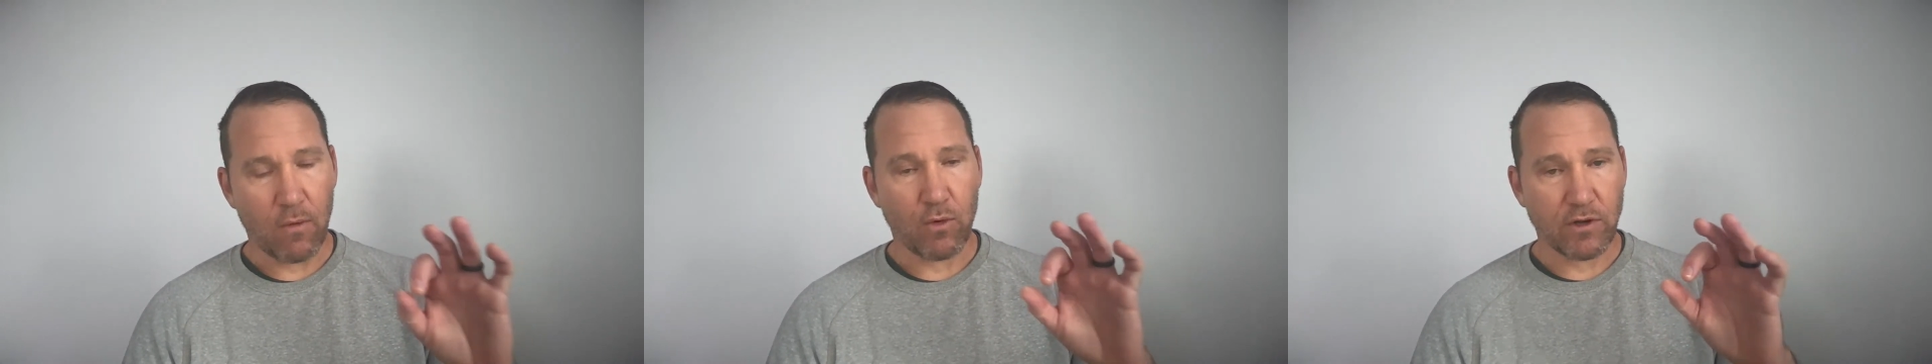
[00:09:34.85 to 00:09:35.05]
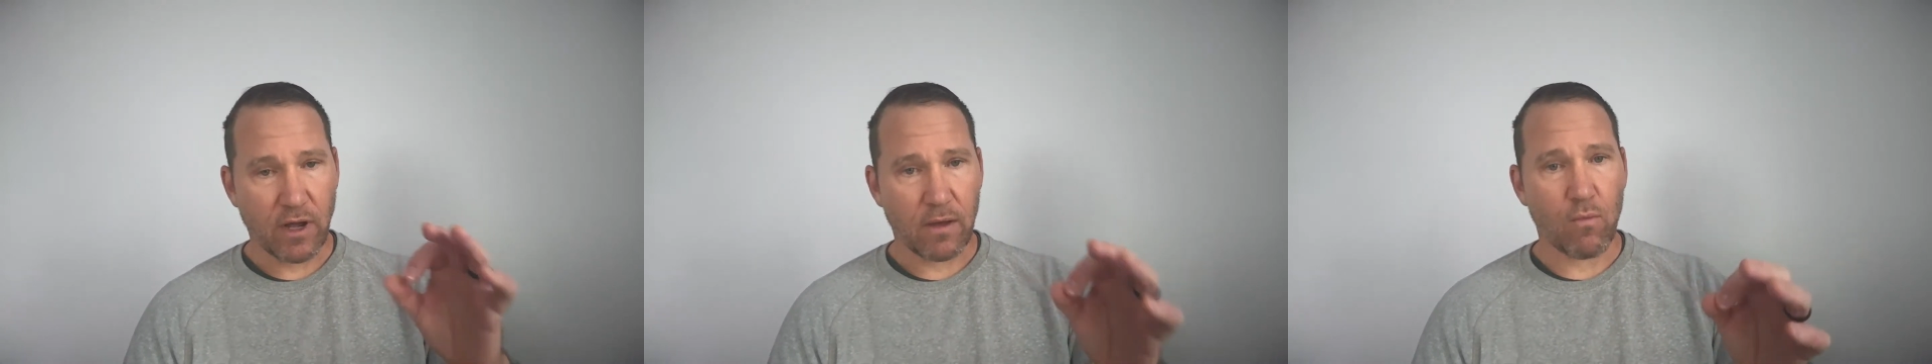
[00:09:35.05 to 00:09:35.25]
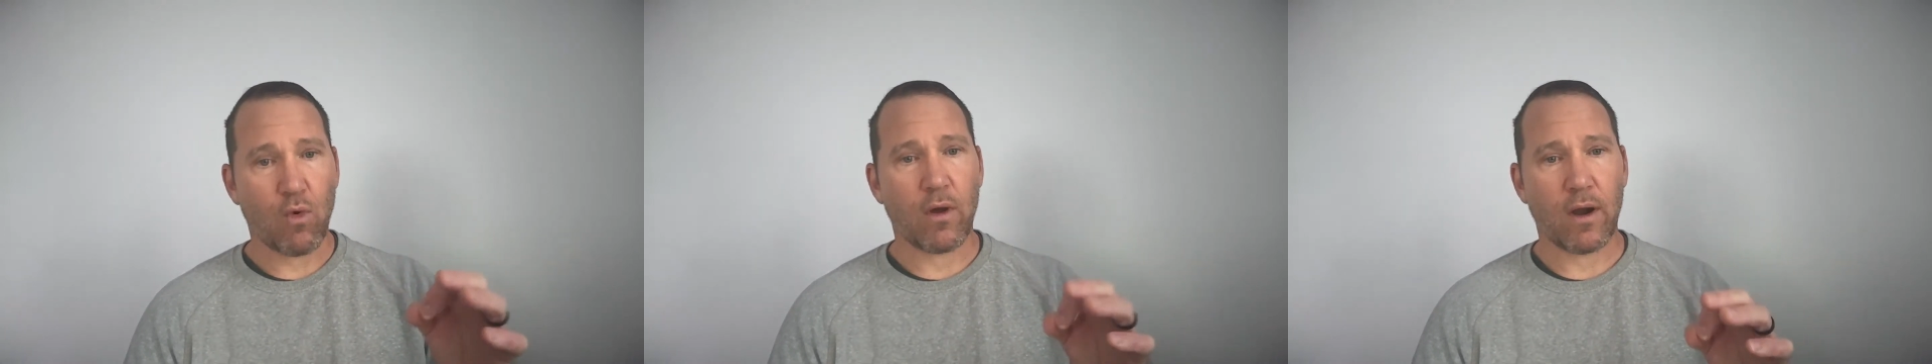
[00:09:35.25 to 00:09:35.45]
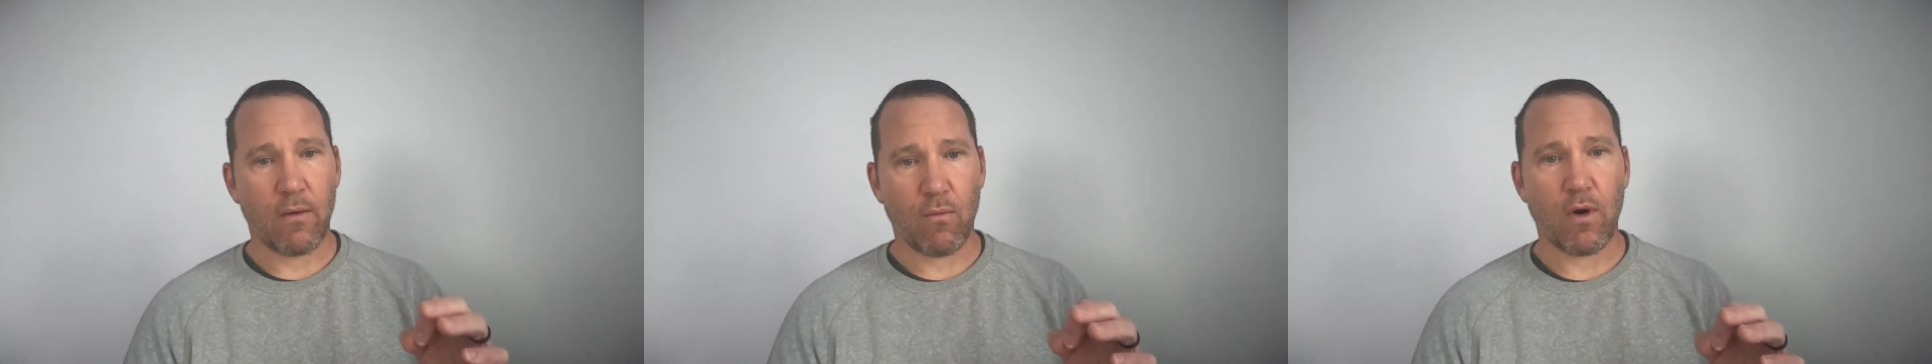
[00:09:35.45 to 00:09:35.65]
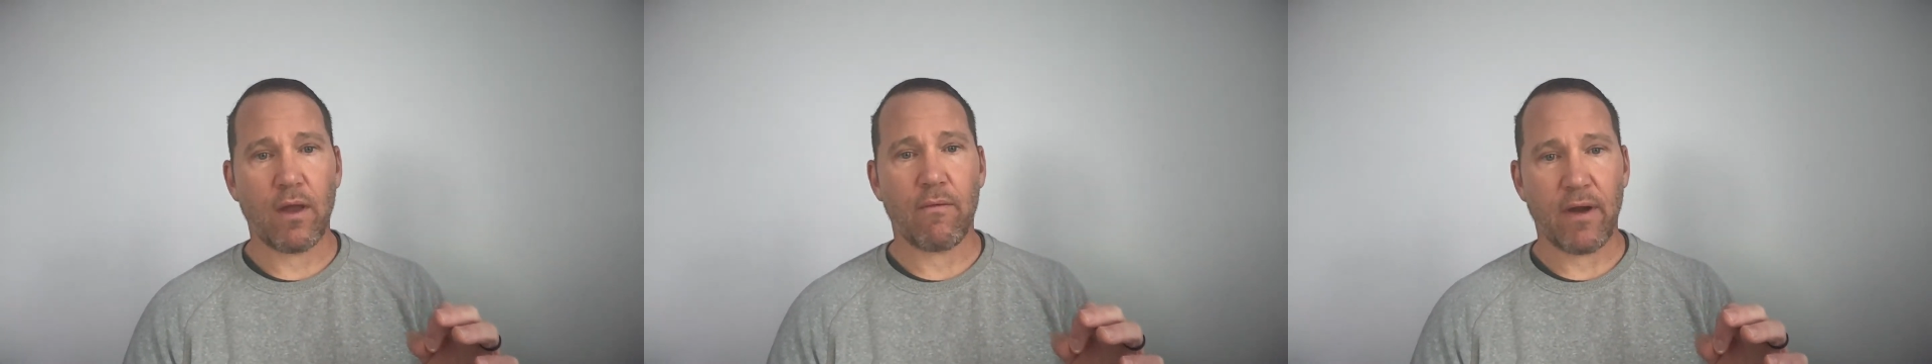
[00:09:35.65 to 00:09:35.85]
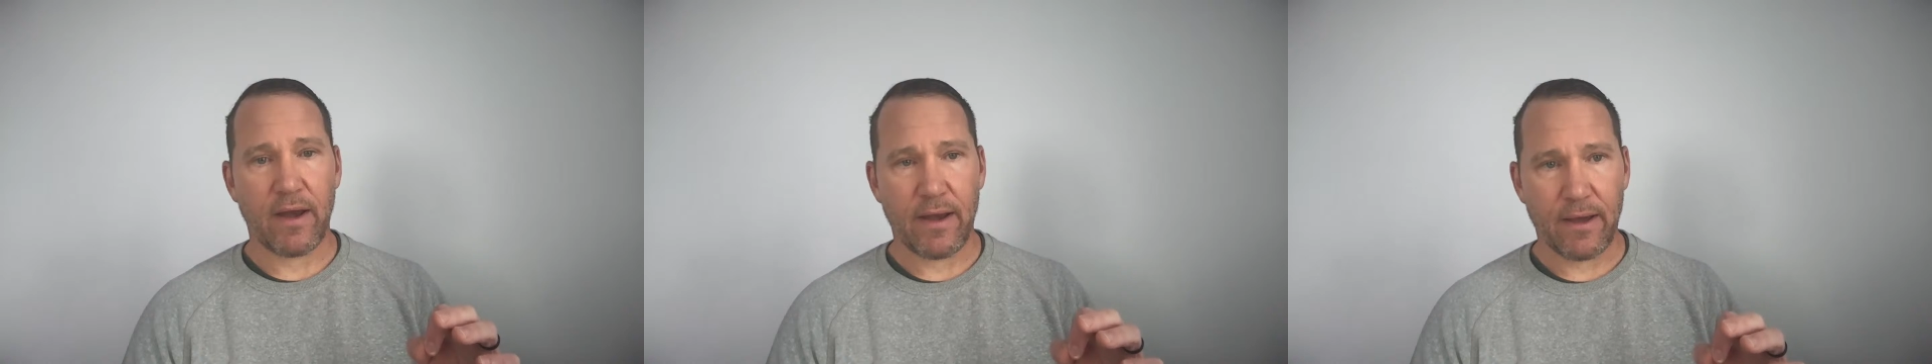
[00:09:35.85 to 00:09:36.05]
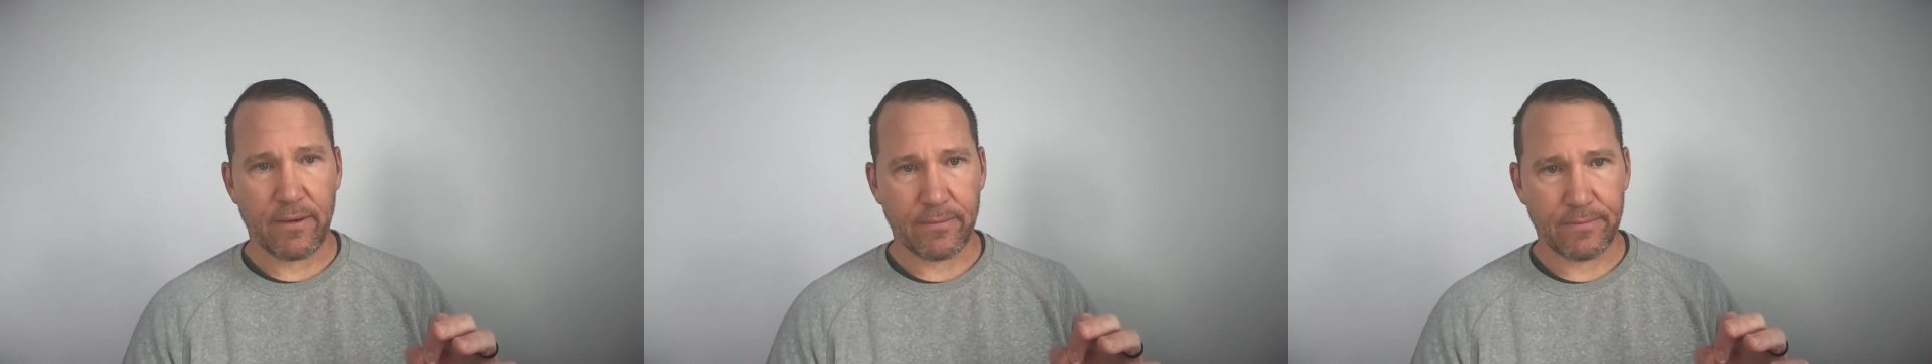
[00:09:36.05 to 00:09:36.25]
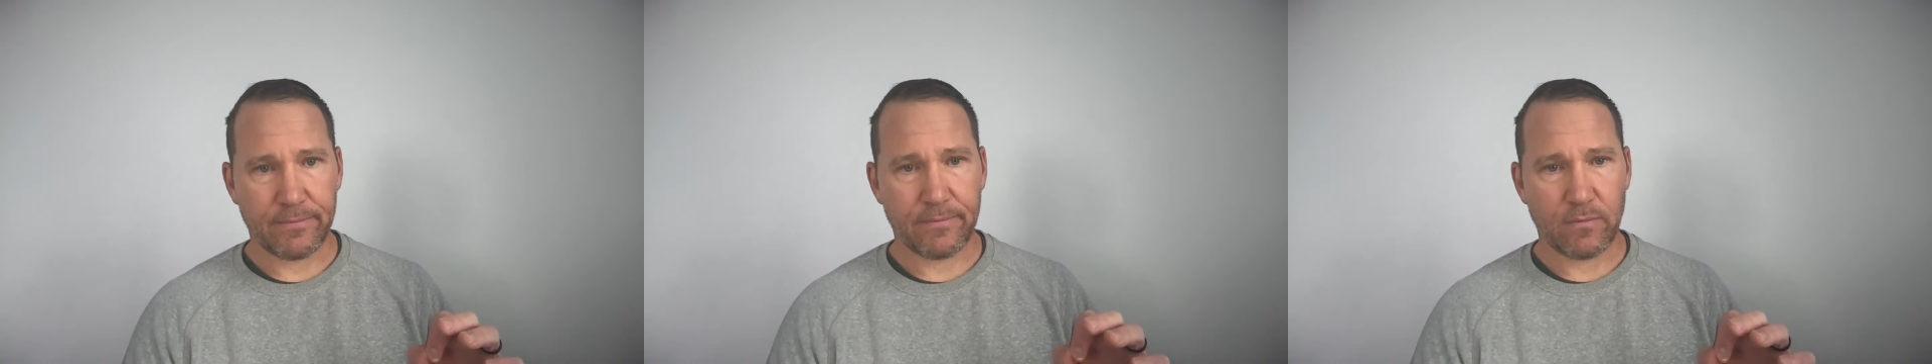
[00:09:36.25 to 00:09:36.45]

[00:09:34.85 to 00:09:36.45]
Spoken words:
we're talking one-on-one right now.